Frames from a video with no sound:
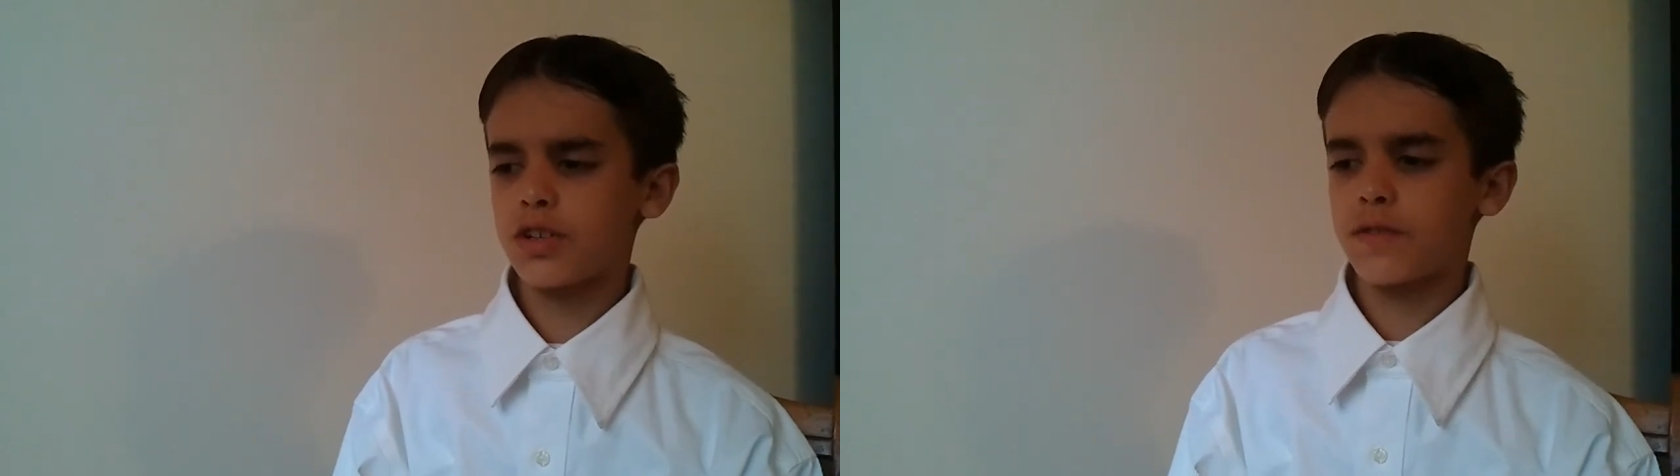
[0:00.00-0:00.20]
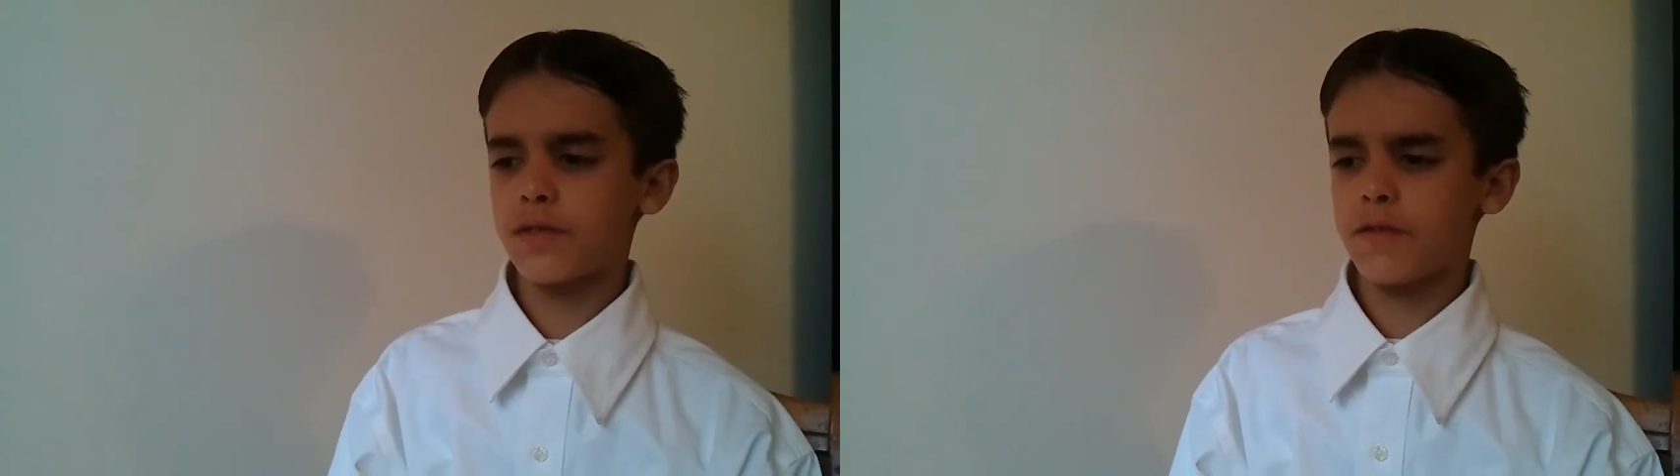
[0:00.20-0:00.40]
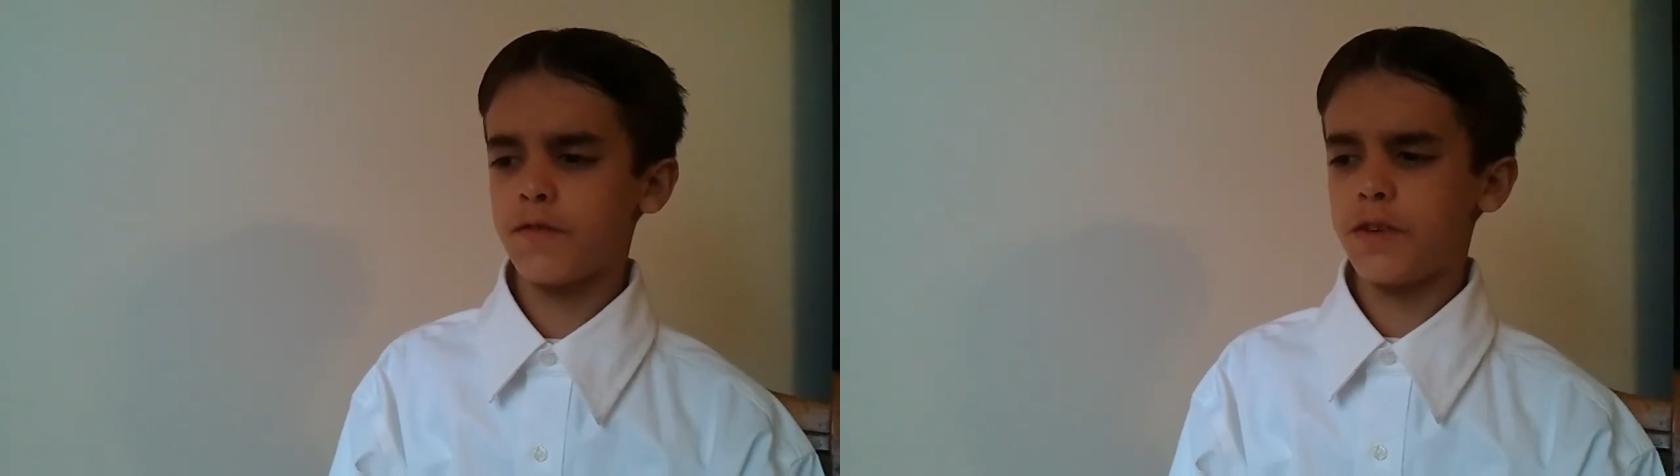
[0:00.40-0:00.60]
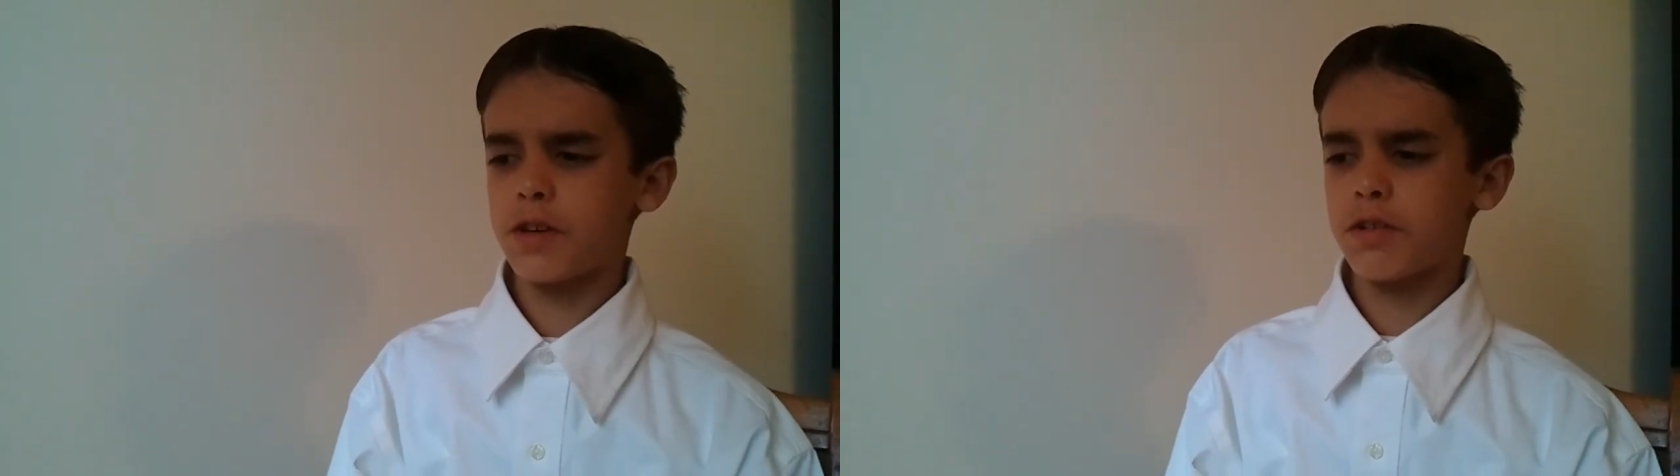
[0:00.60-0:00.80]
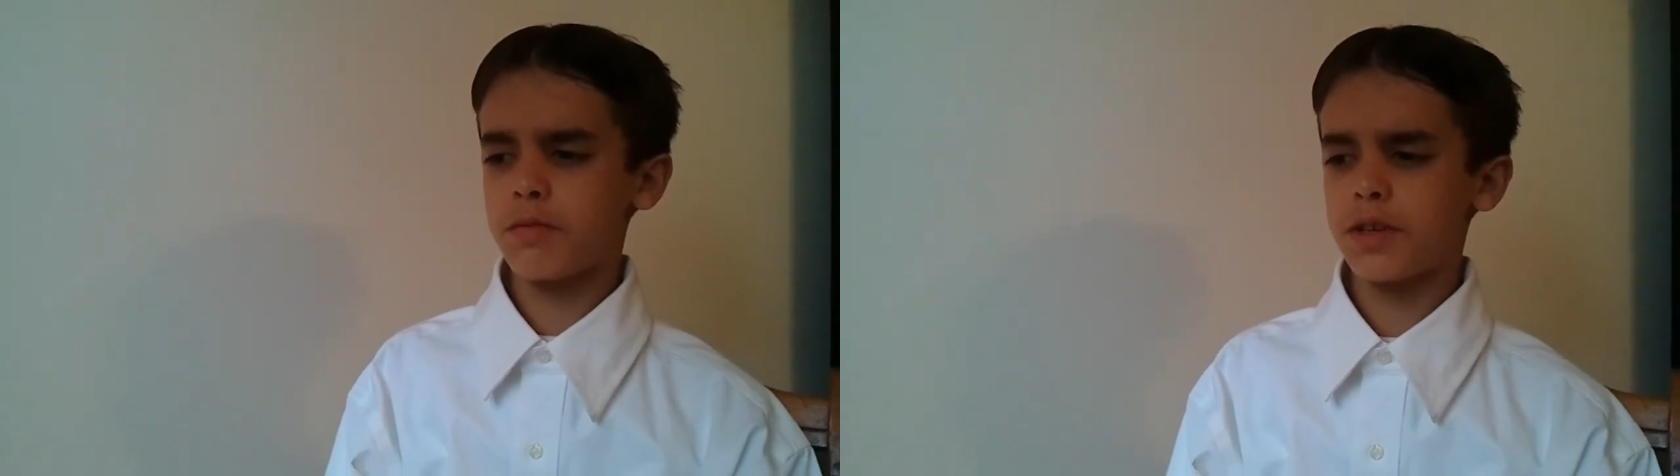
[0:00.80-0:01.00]
from the
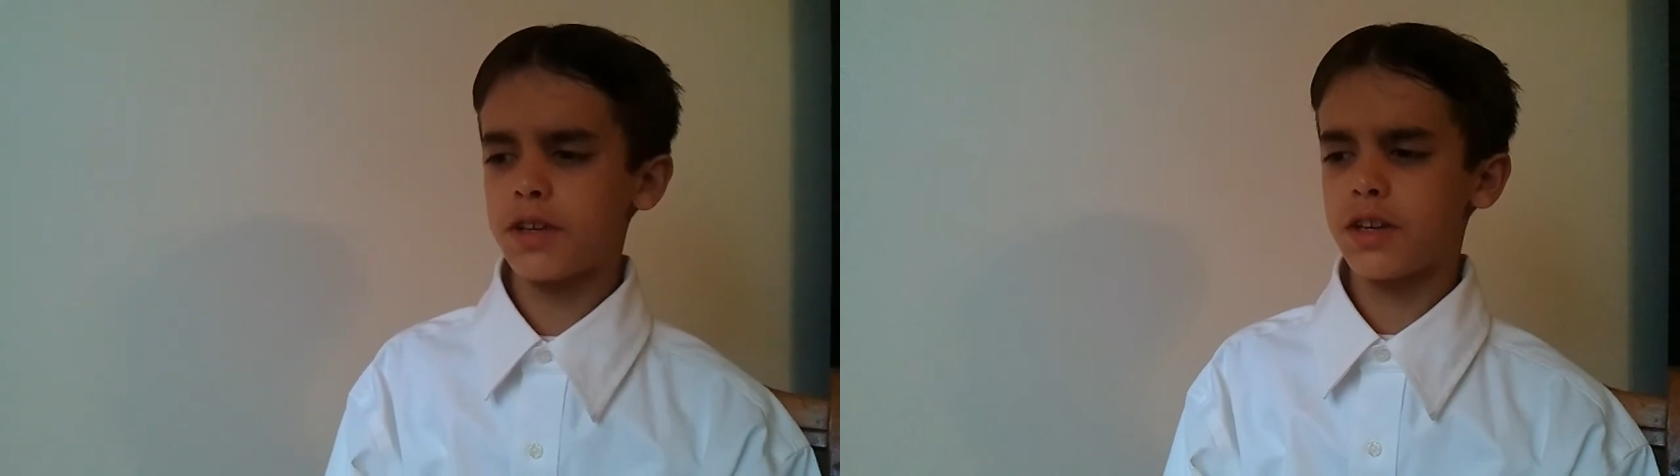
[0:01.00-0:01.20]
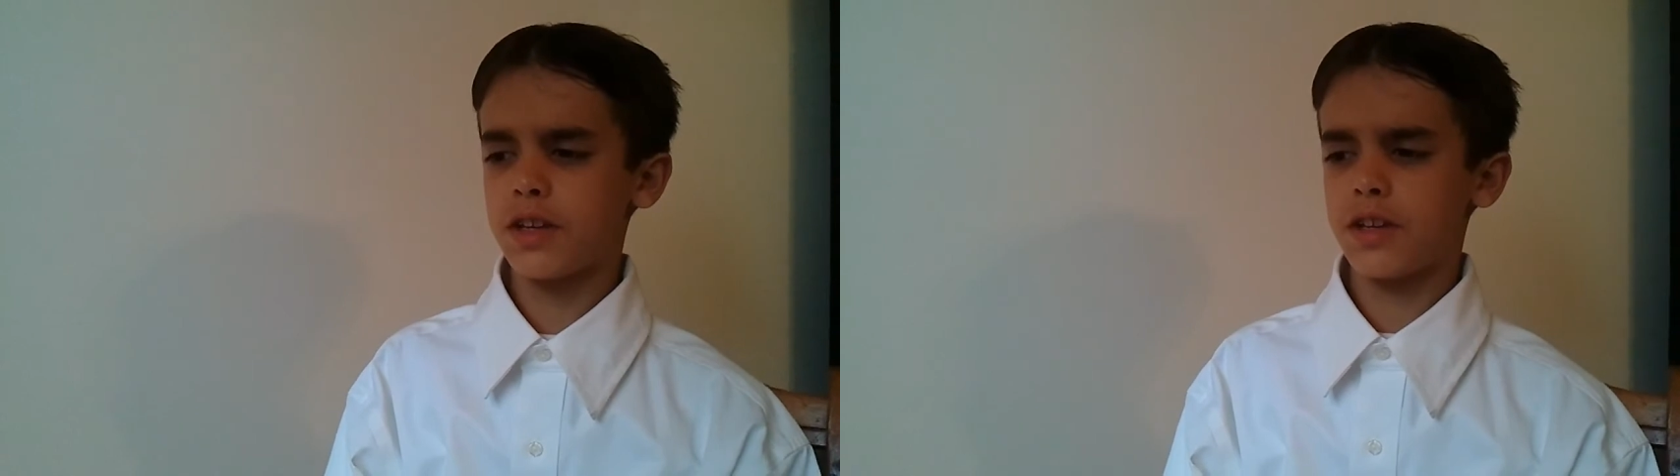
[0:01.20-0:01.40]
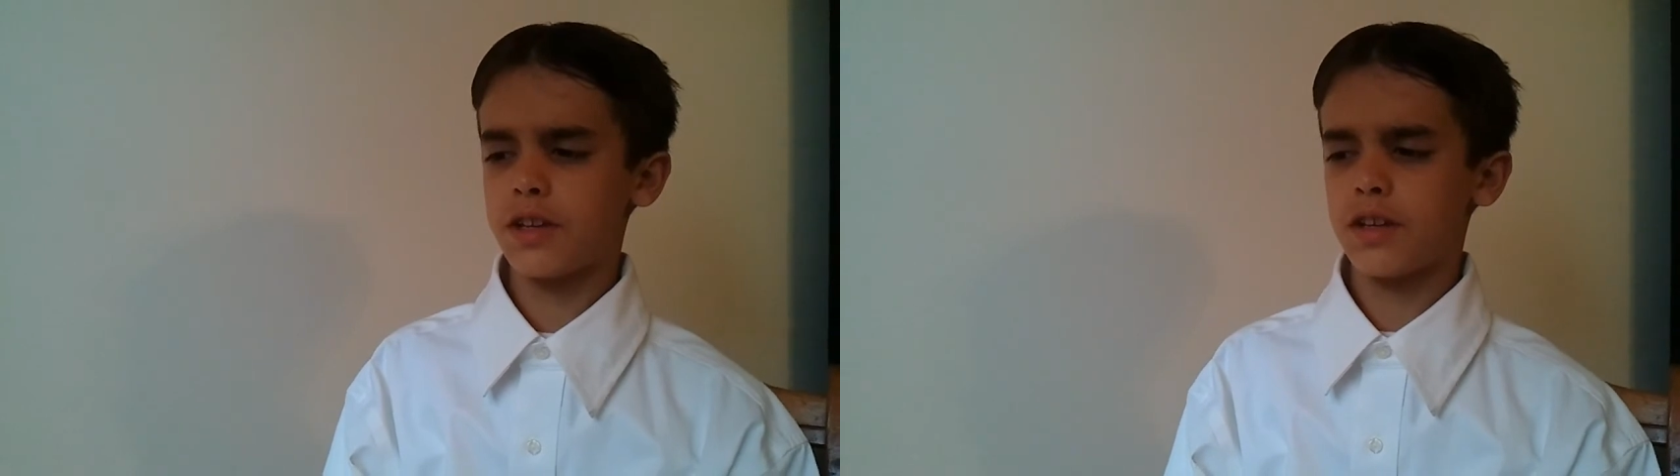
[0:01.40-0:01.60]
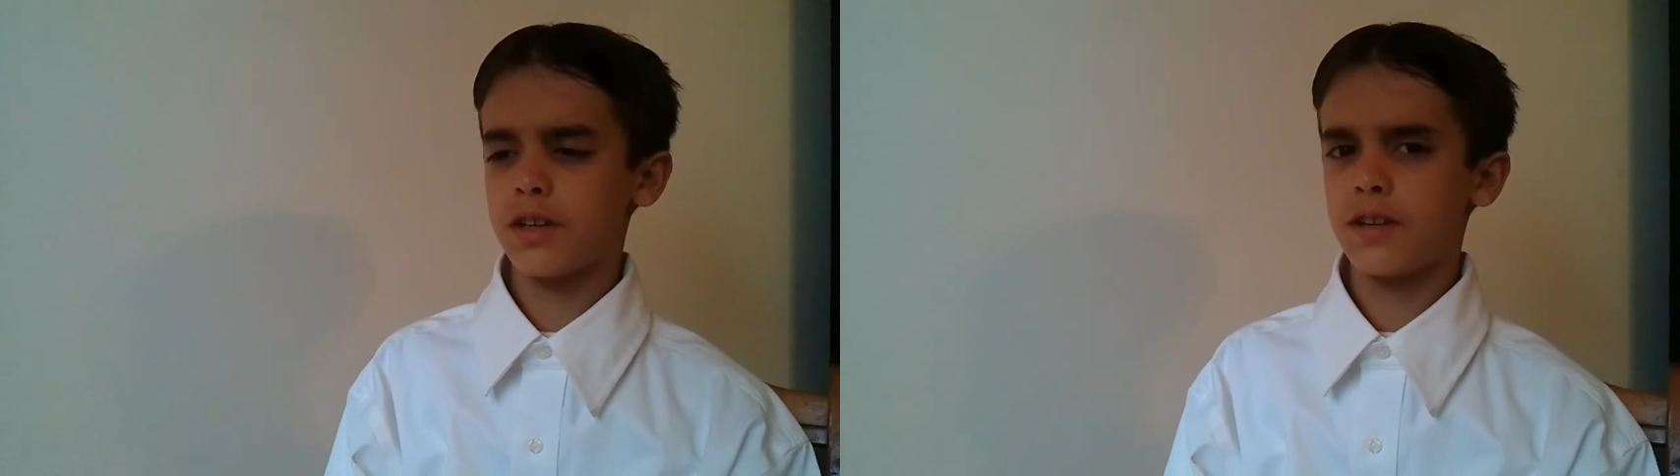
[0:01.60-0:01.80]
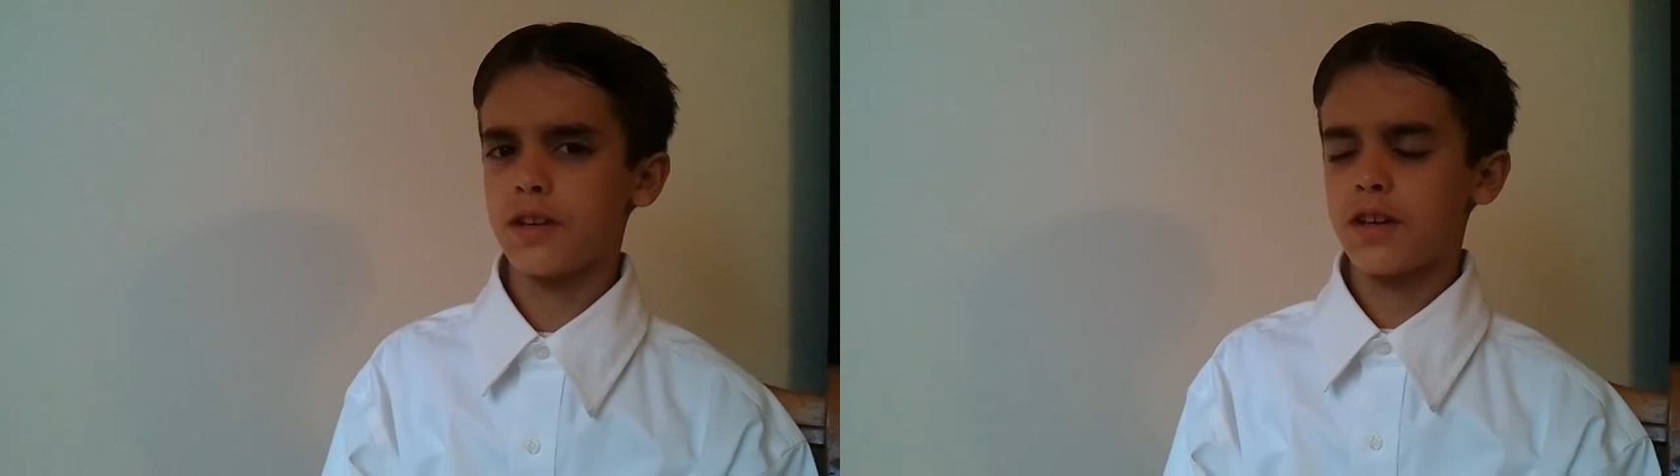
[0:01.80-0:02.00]
very beginning
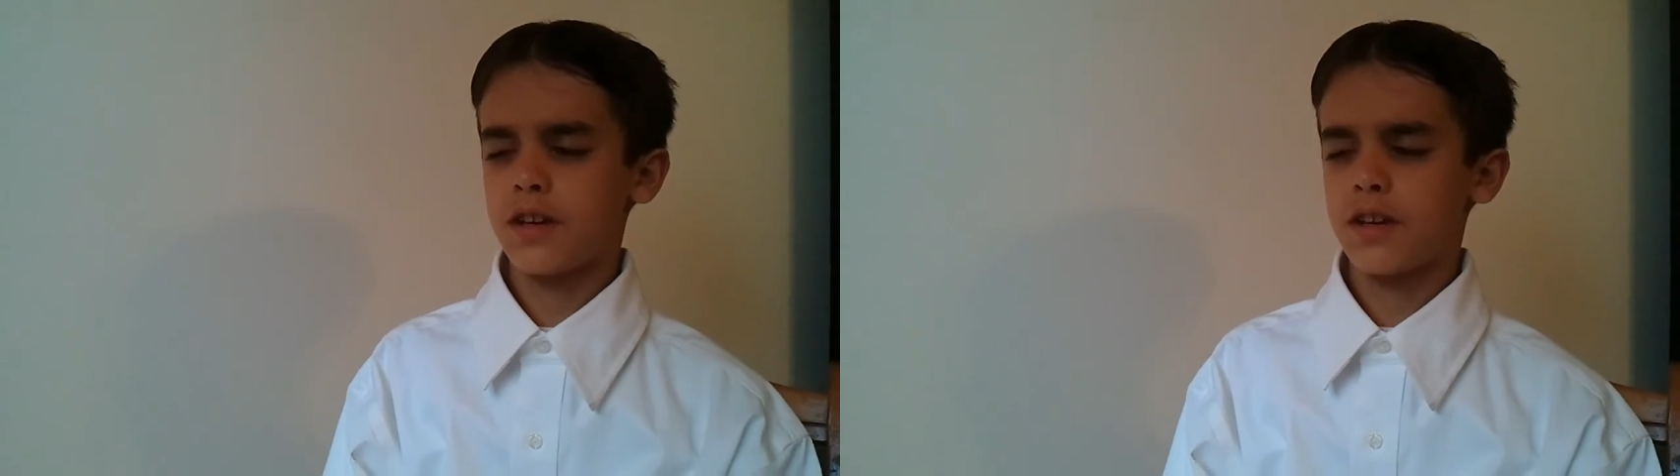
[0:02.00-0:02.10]
in